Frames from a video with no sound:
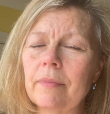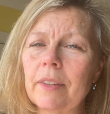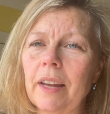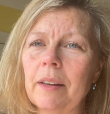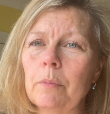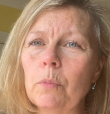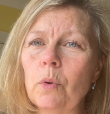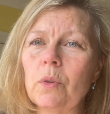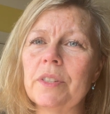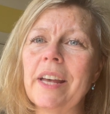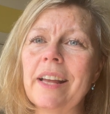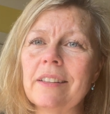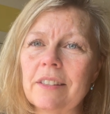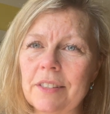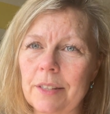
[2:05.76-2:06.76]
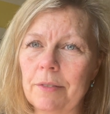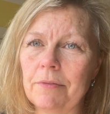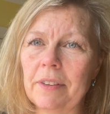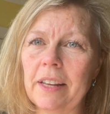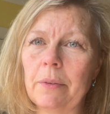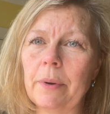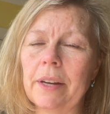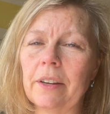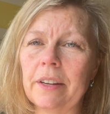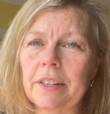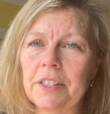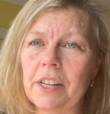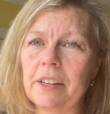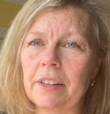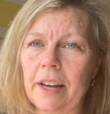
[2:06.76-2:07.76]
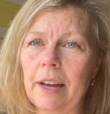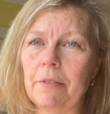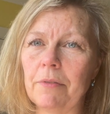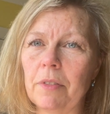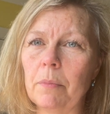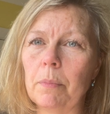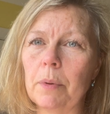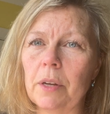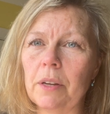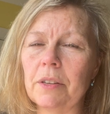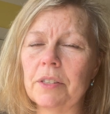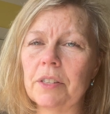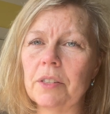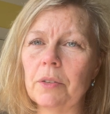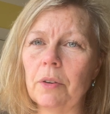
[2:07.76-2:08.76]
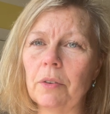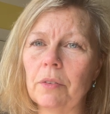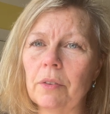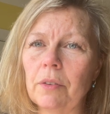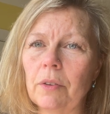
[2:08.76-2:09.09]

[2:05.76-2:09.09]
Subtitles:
more tentatively when I don't have the boot on